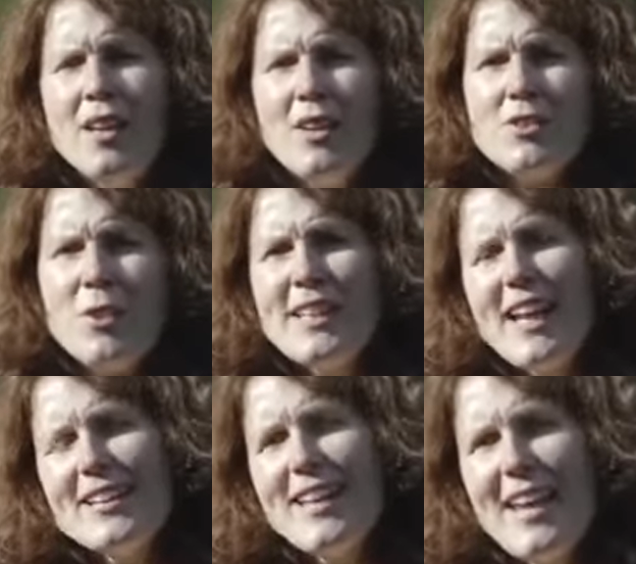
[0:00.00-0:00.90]
So in
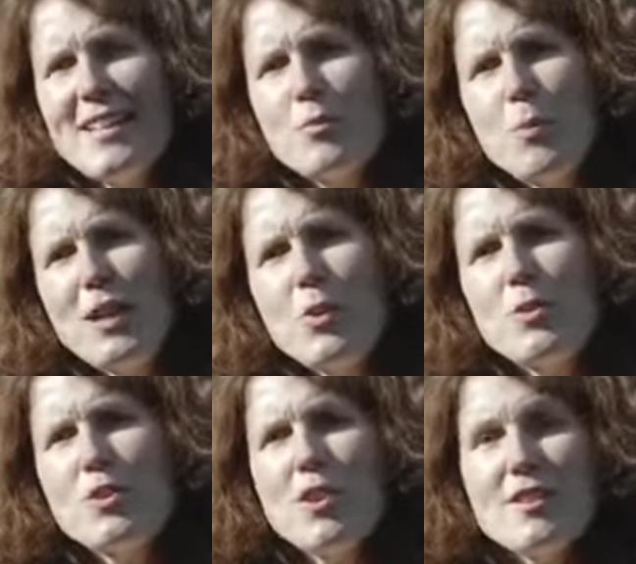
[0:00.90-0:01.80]
that case, we
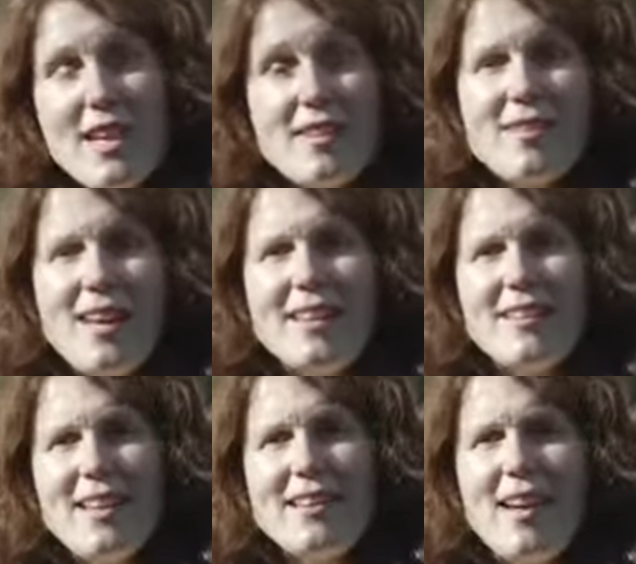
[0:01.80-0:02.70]
use satellite
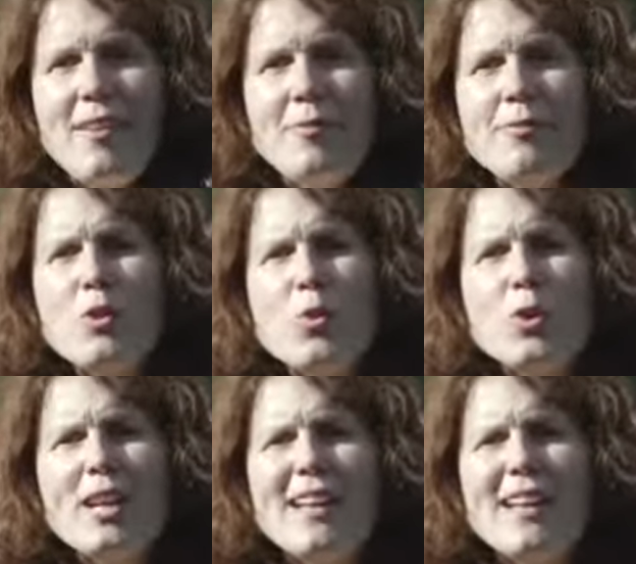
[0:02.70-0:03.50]
data to look